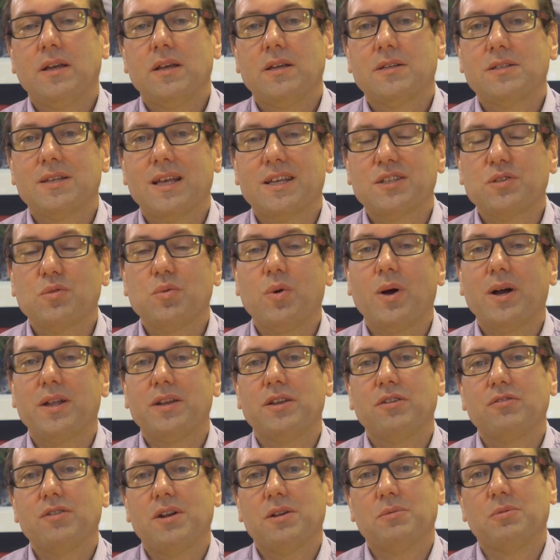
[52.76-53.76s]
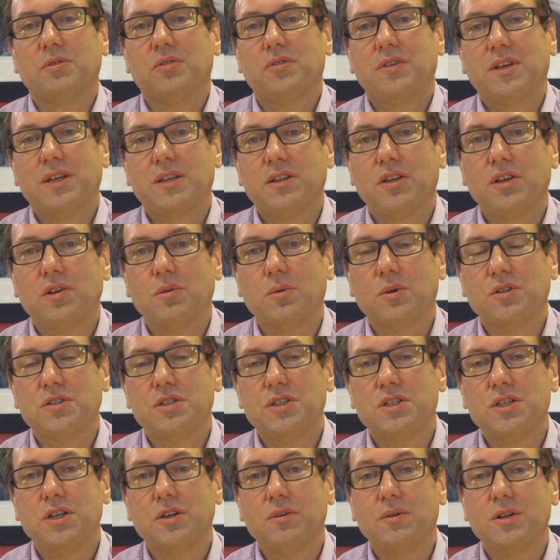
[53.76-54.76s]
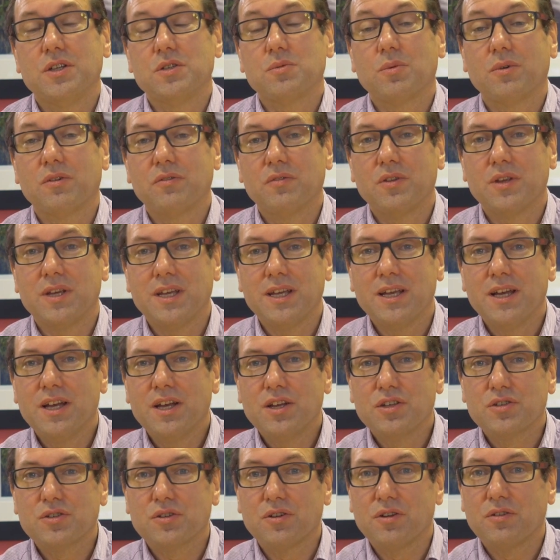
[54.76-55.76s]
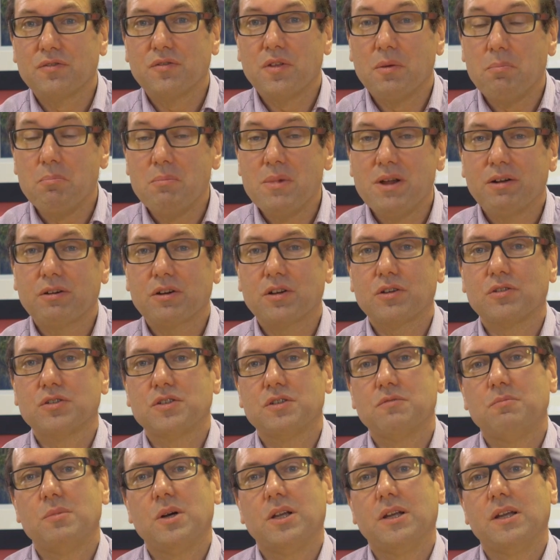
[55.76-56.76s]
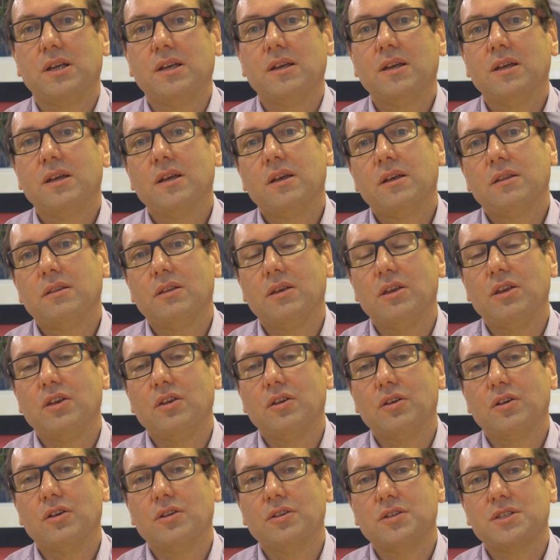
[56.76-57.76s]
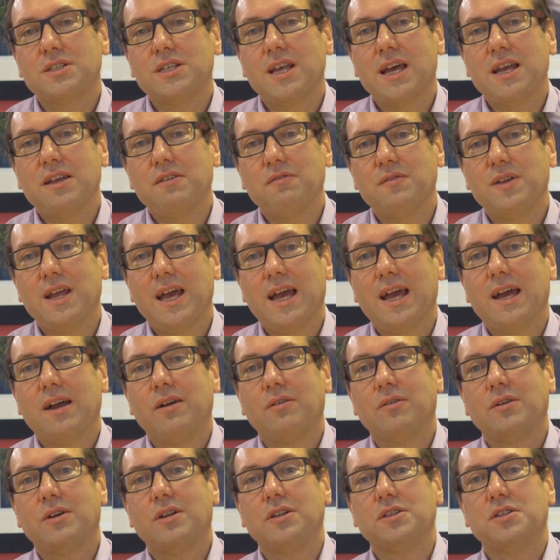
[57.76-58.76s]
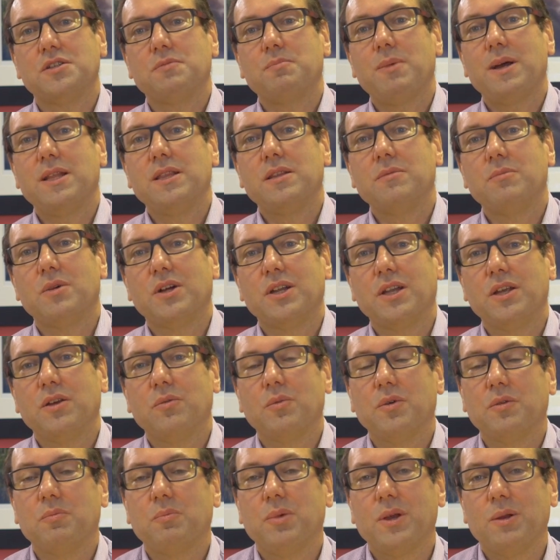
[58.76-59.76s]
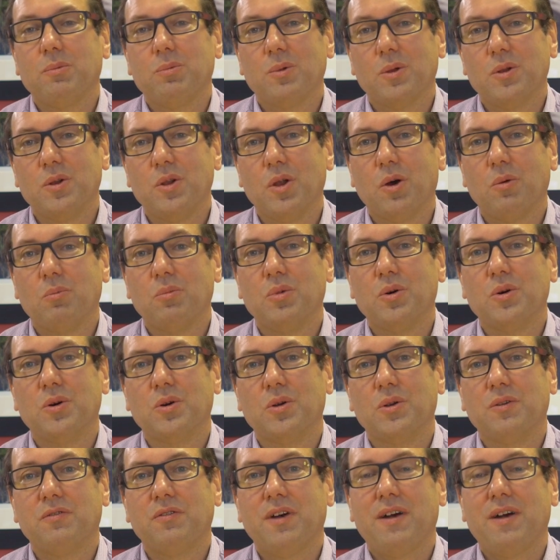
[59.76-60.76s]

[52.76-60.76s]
So that's quite an incredible thing that you want to do, and it's one of the sort of the miracles of money, that you can save now and spend the money with people who are not born.